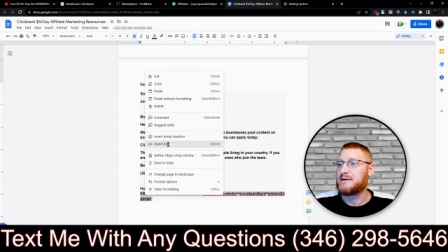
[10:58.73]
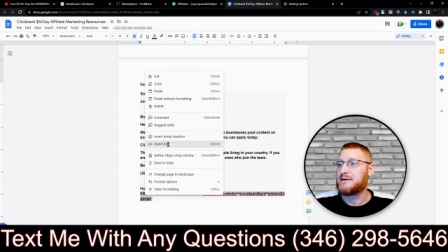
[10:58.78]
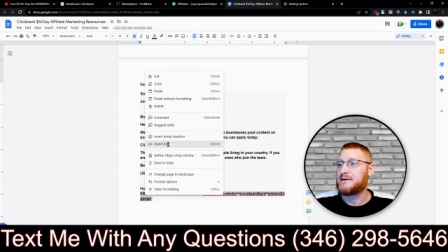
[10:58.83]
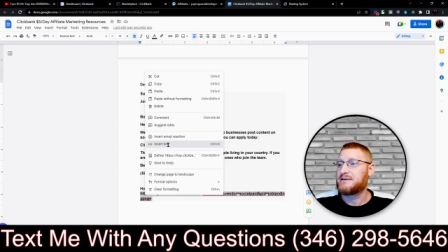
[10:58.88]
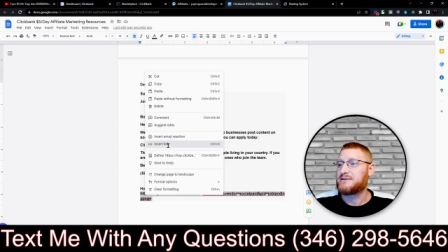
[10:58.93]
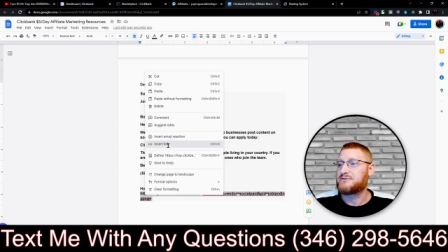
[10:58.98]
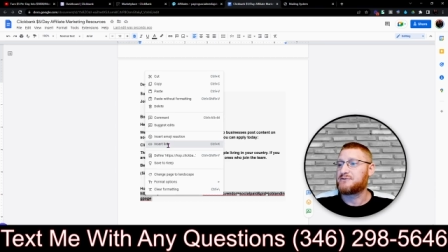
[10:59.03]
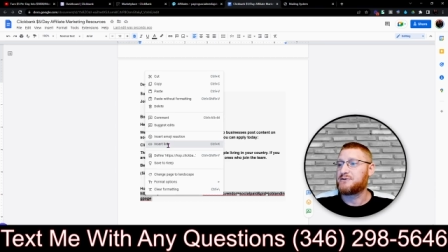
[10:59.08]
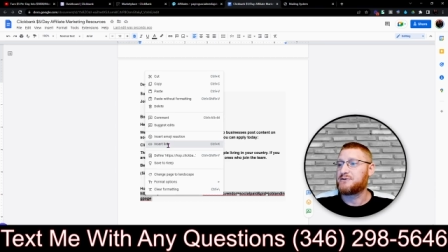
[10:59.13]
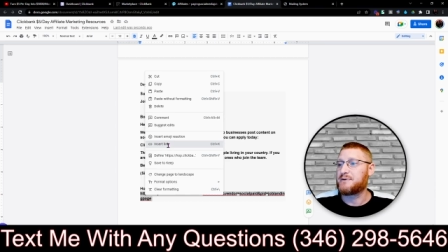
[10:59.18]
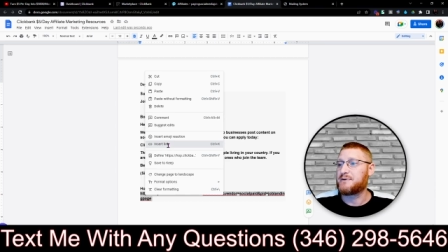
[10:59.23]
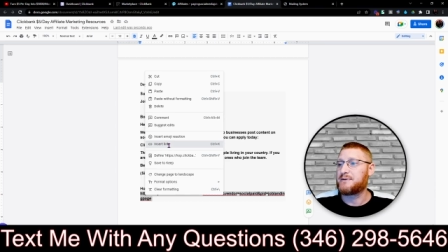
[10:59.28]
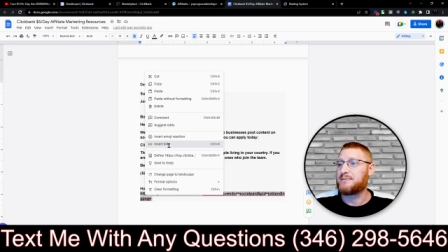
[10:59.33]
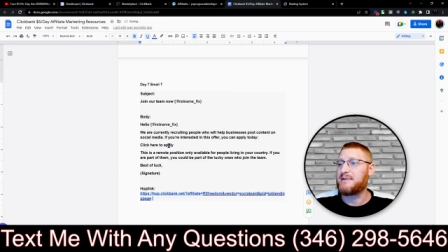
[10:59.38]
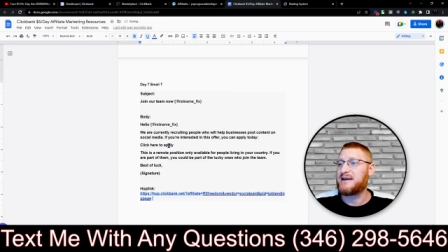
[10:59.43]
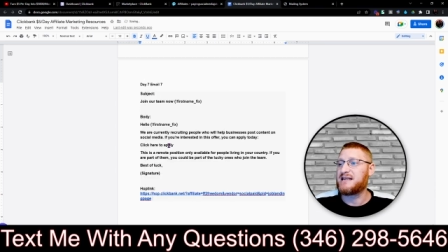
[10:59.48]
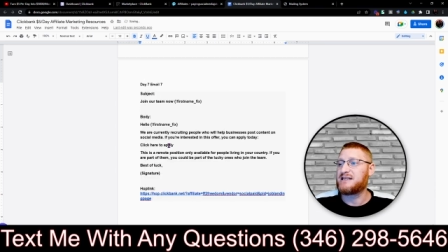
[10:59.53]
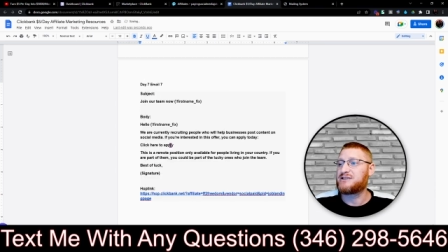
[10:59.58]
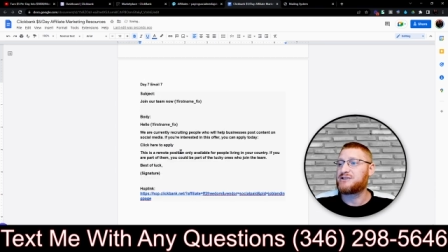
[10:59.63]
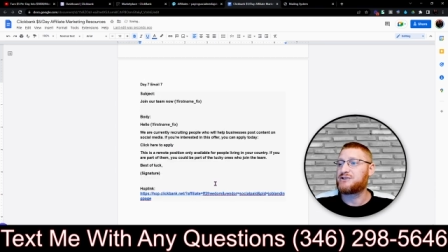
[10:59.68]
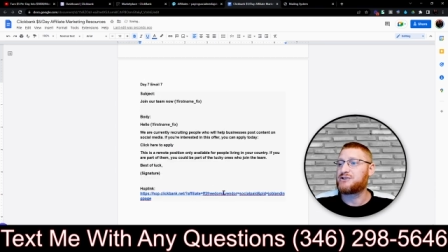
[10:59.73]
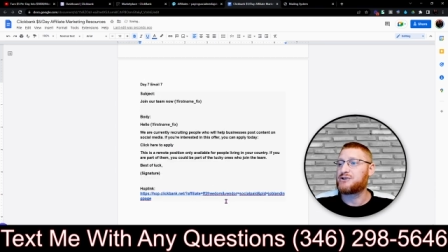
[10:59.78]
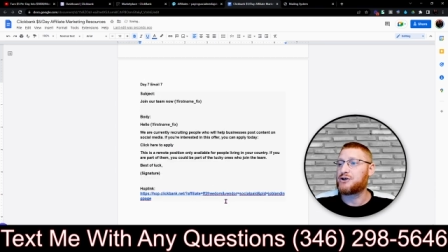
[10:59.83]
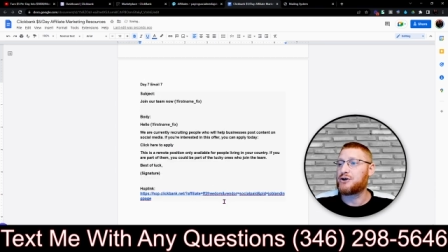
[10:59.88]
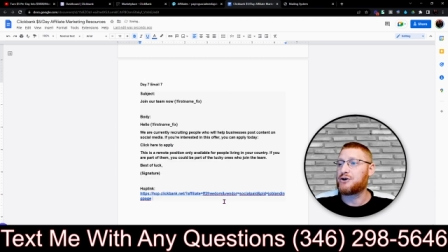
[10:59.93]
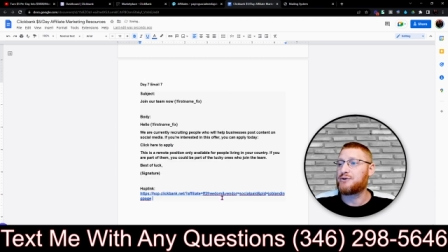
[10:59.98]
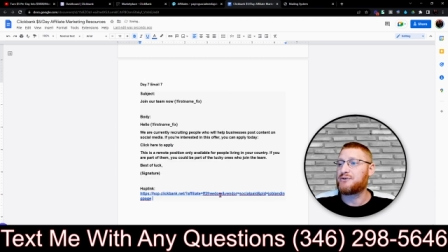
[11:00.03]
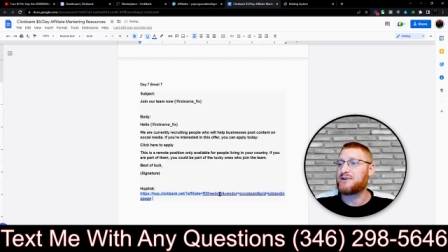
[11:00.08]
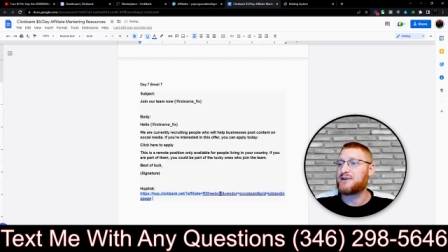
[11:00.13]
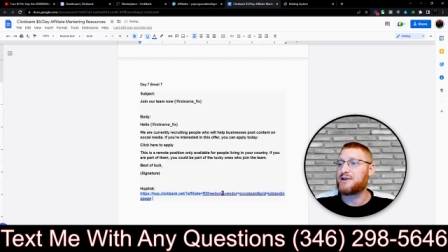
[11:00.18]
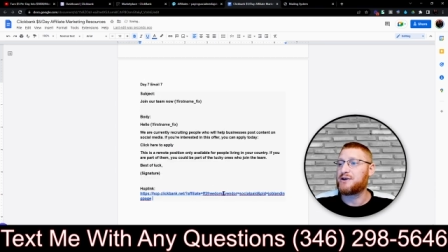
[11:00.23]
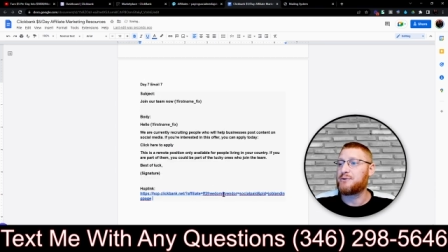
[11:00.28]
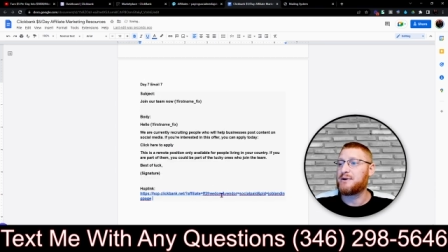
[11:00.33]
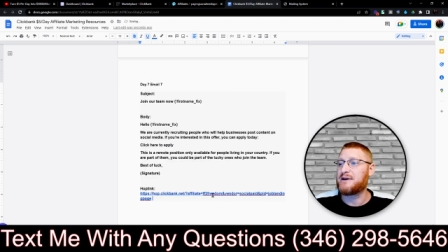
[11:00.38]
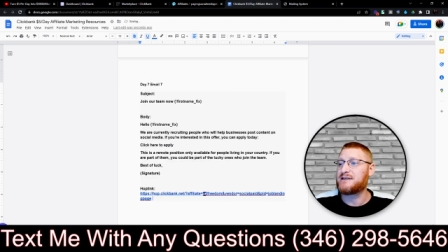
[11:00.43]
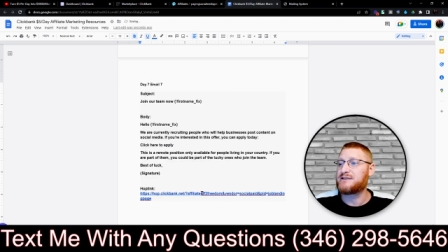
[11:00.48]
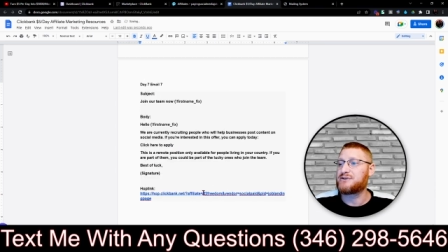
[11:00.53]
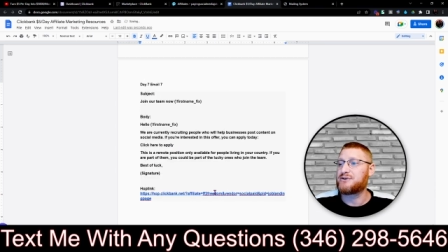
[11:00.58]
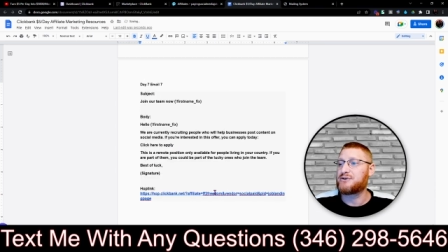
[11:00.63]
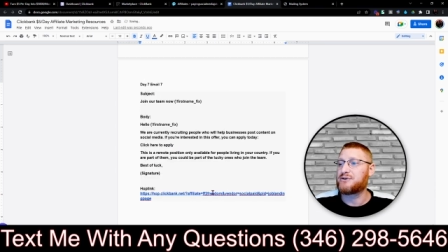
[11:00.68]
So you want to make sure that you
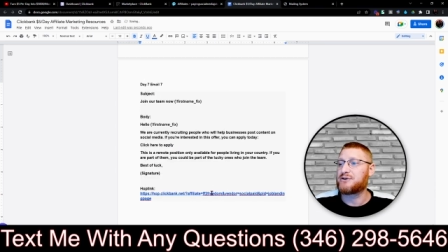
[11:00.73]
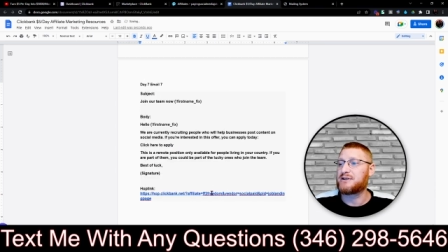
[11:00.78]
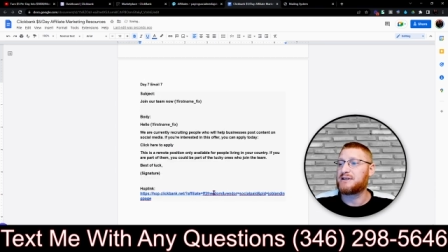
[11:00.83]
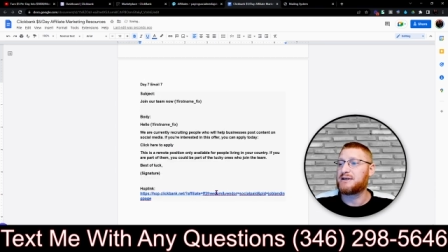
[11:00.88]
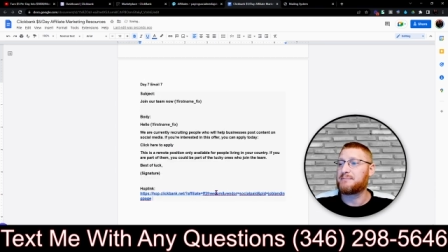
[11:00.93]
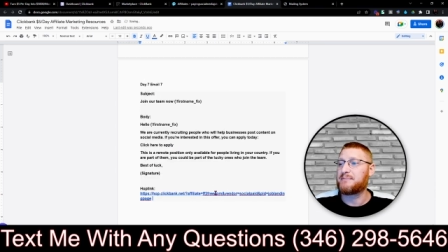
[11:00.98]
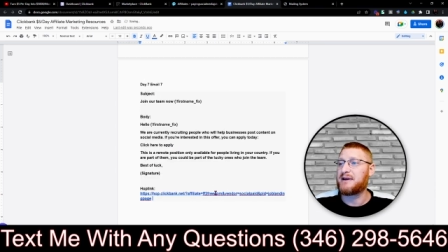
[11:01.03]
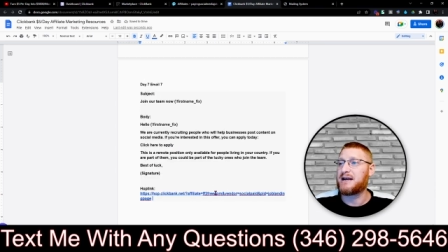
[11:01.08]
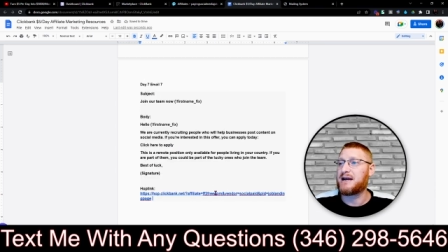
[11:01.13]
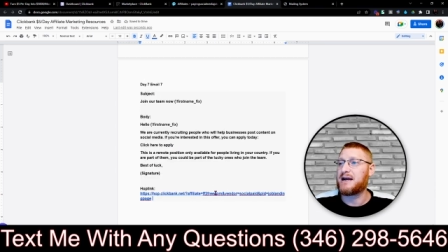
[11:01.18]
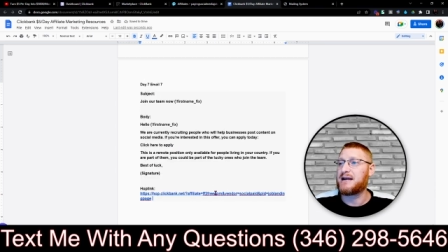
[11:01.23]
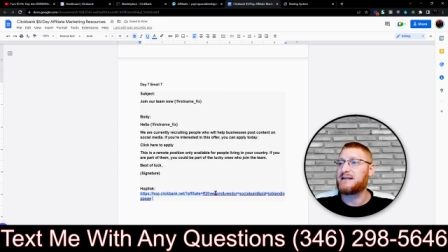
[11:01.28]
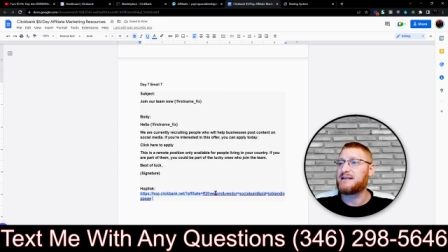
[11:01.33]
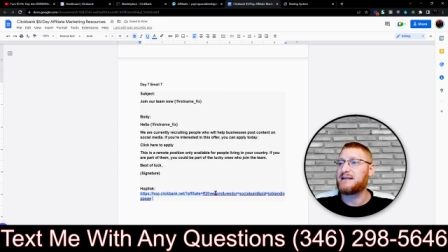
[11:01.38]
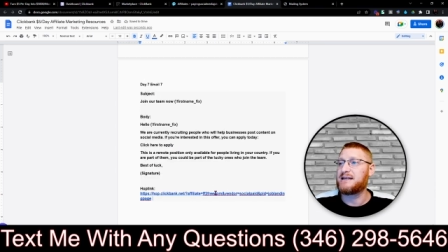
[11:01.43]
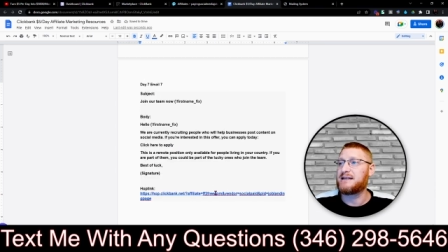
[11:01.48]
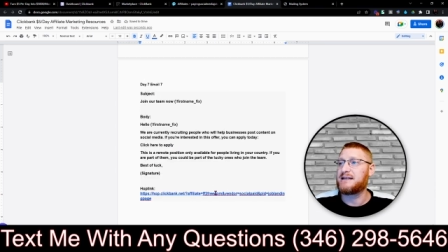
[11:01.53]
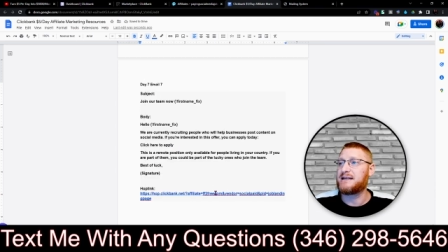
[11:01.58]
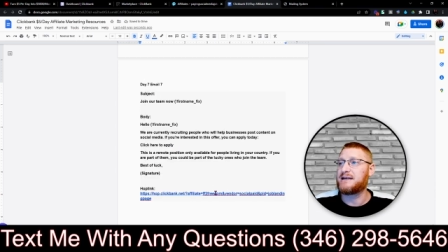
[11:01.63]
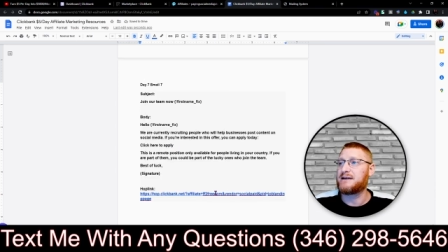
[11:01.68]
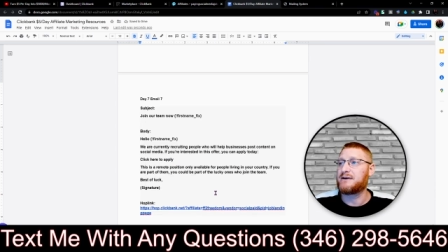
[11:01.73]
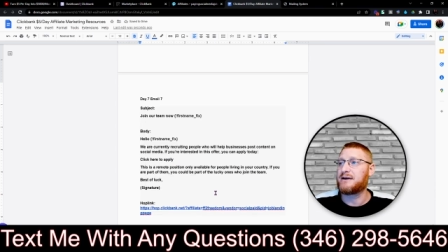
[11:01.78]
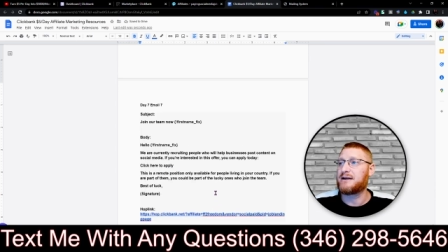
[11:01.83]
enter your ClickBank ID in here.